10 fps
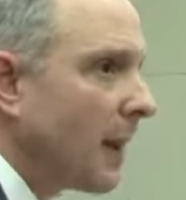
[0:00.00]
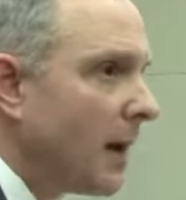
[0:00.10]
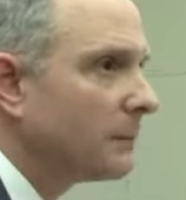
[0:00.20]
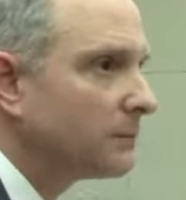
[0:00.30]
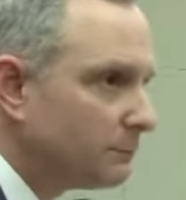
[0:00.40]

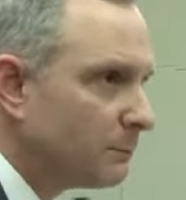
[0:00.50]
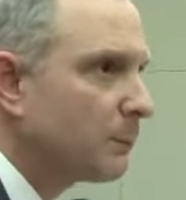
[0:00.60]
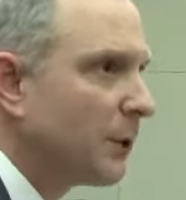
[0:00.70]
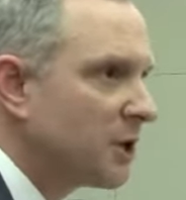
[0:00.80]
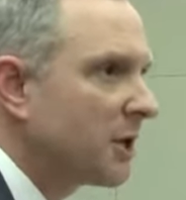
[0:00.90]
Uh,
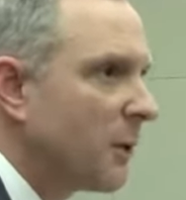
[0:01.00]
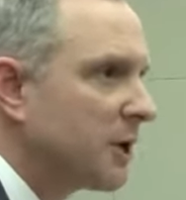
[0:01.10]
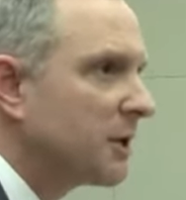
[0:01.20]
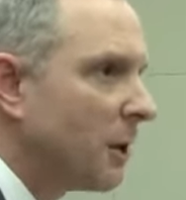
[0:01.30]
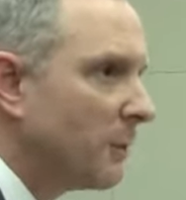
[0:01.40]
appreciate the
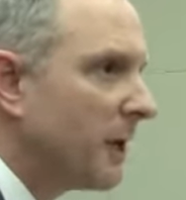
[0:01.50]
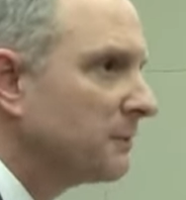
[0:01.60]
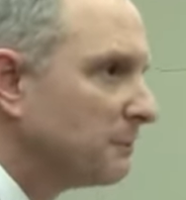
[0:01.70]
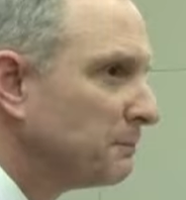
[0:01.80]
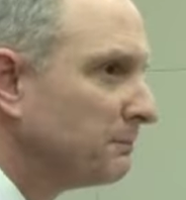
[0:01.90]
question. I hope that.
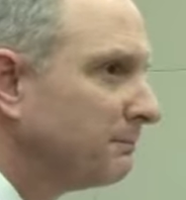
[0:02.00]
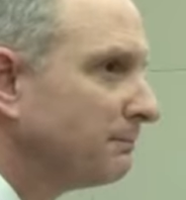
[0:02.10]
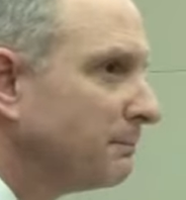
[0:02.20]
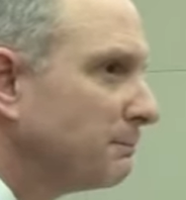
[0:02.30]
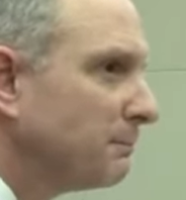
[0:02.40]

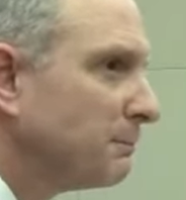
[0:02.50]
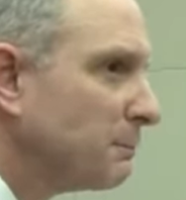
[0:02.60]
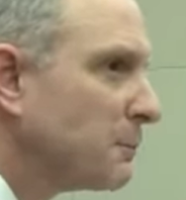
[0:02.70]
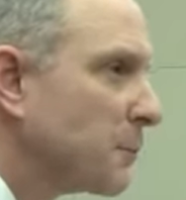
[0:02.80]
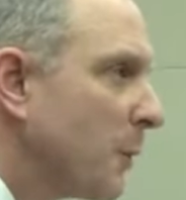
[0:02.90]
All
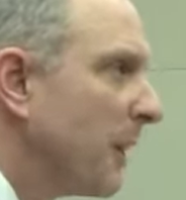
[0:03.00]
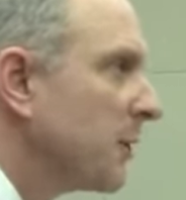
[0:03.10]
right.